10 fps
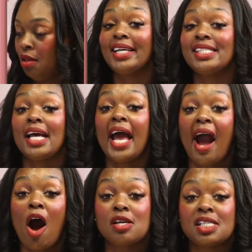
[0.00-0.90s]
It's
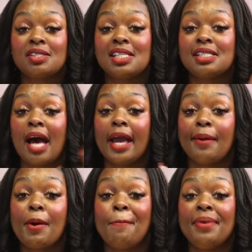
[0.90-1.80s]
also, since I
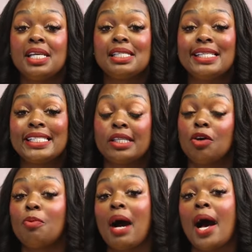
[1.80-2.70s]
am a busy
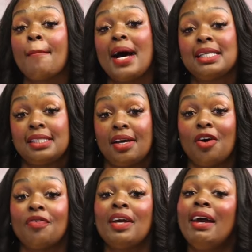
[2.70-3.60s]
single mom
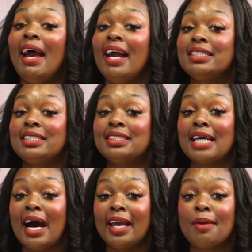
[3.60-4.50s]
myself, and since
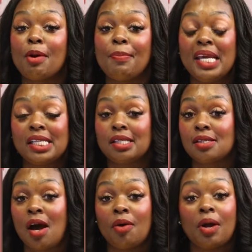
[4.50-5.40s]
I am a
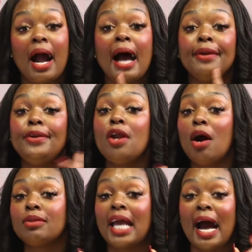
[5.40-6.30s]
business owner, I
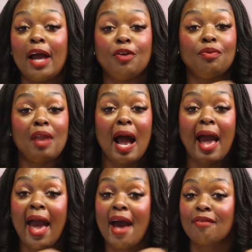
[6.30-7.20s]
know that I do not
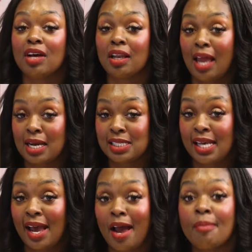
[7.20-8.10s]
have a lot of
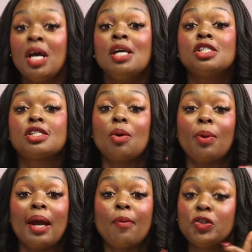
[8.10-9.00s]
time. So
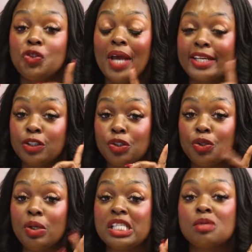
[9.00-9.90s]
what I want you guys to
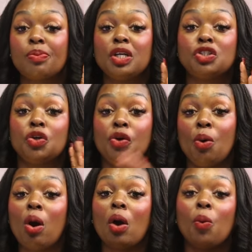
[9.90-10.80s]
do is put
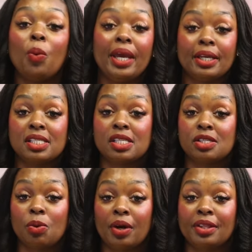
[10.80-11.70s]
your
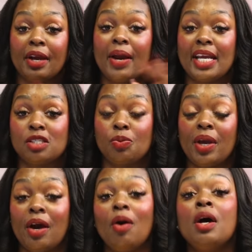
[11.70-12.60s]
weaknesses on there as
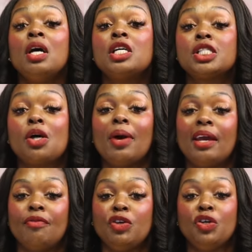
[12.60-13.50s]
well. So
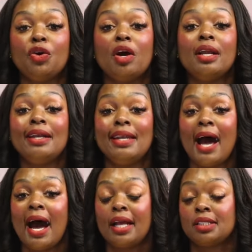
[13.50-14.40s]
if you're
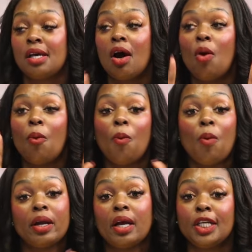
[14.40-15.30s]
not
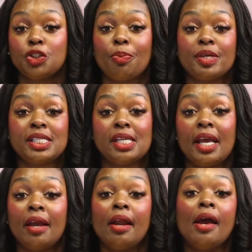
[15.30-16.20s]

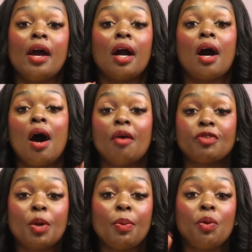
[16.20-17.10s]
100%
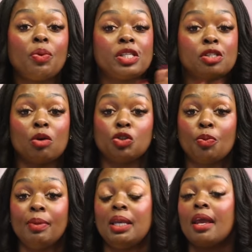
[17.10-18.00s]
comfortable with social
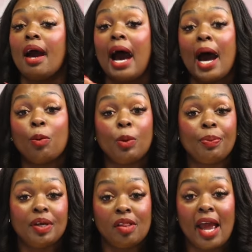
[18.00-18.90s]
media, I will
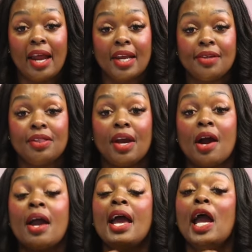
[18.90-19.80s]
put that in
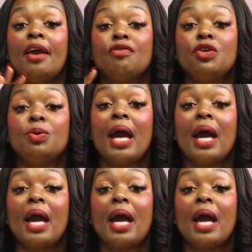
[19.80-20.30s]
there. If you